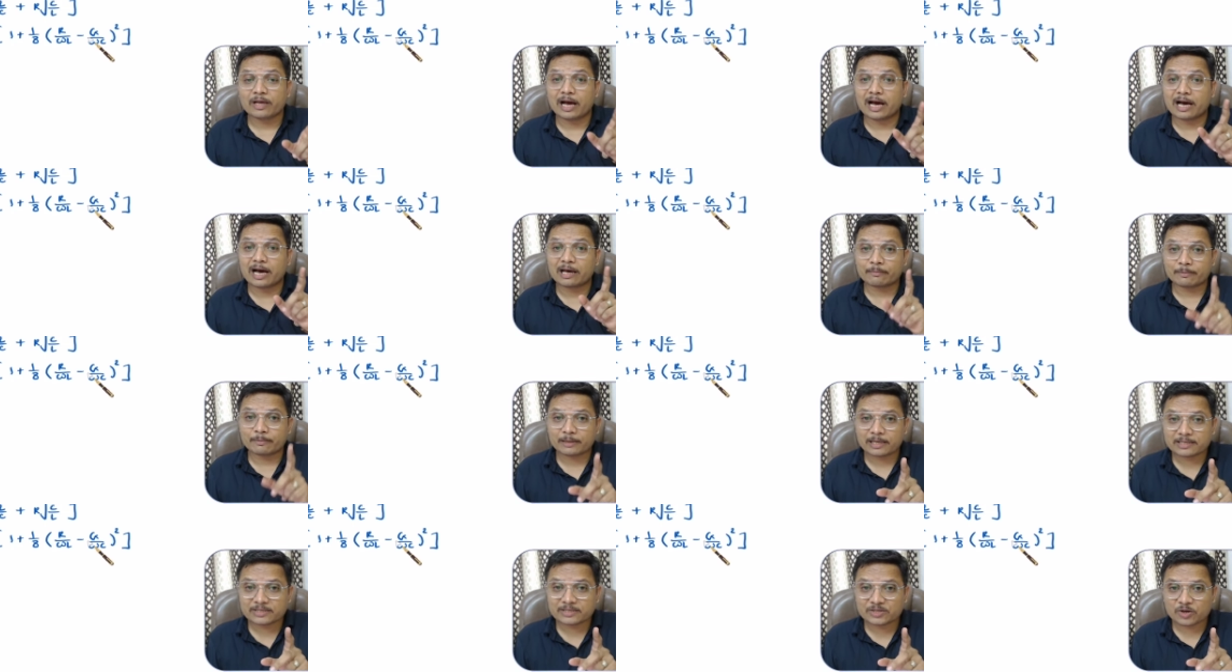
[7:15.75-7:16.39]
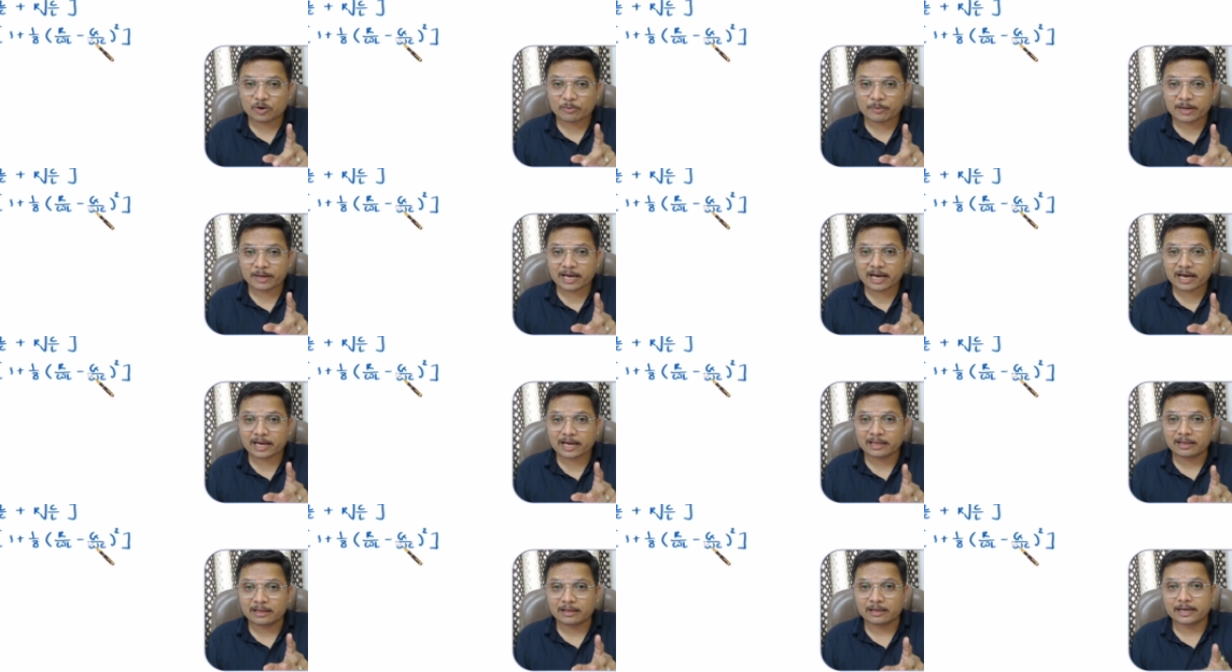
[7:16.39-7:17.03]
r plus j omega
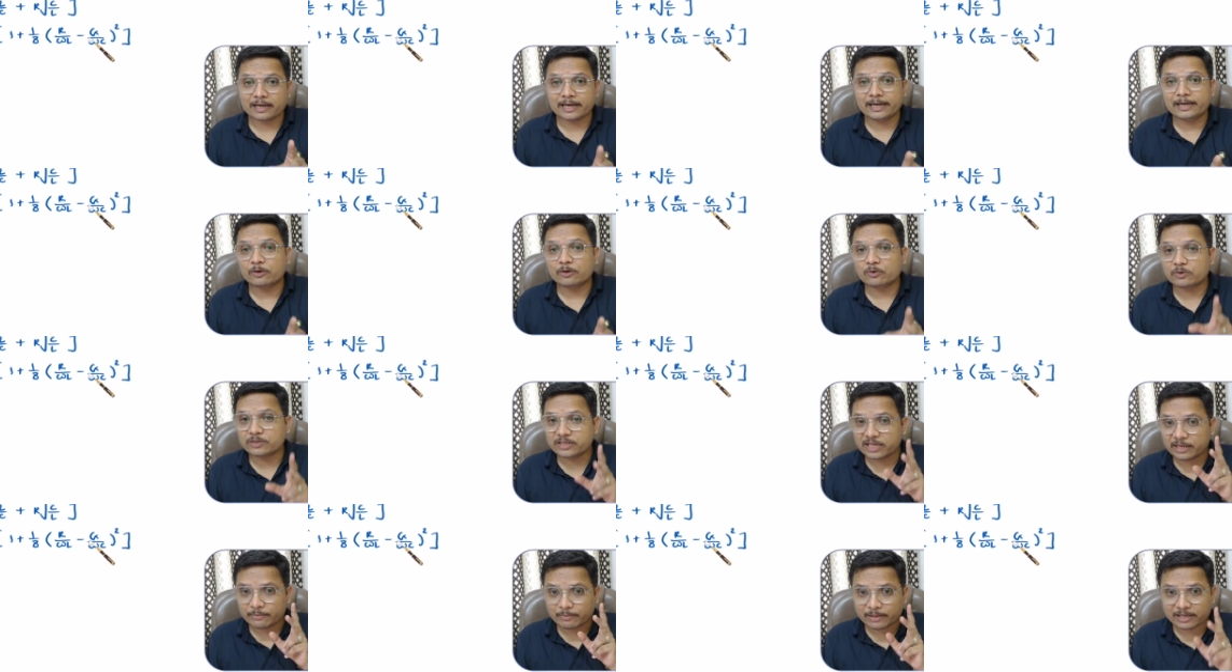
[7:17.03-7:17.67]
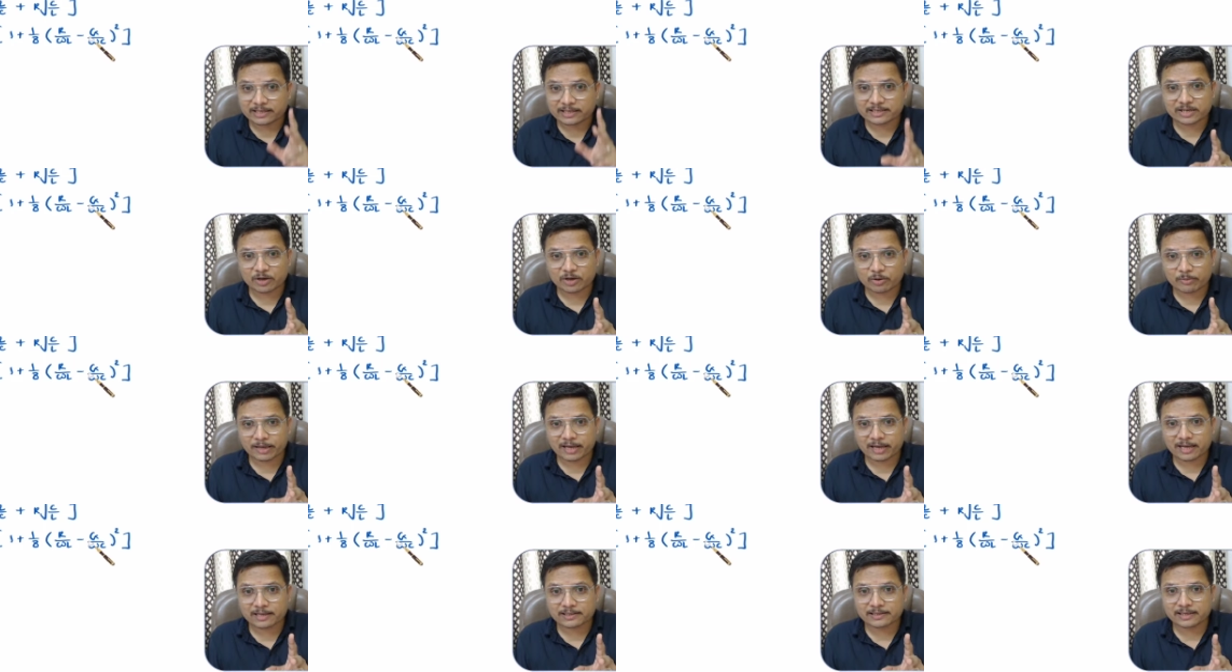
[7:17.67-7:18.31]
l into g plus j
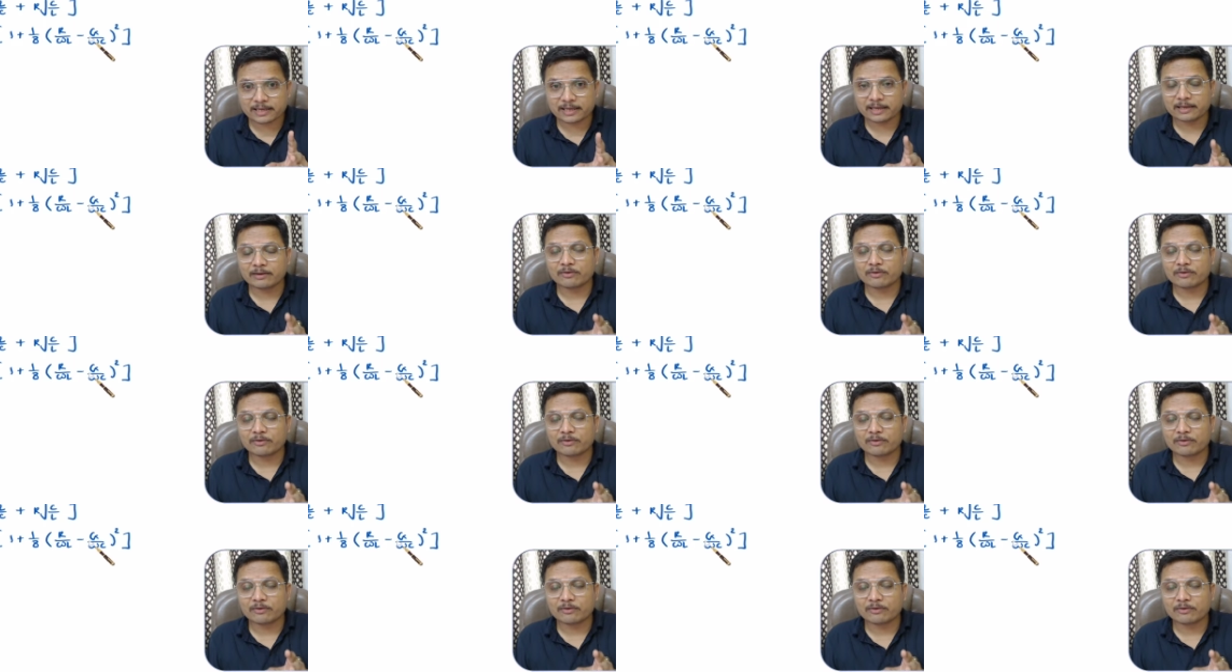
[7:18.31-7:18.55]
omega c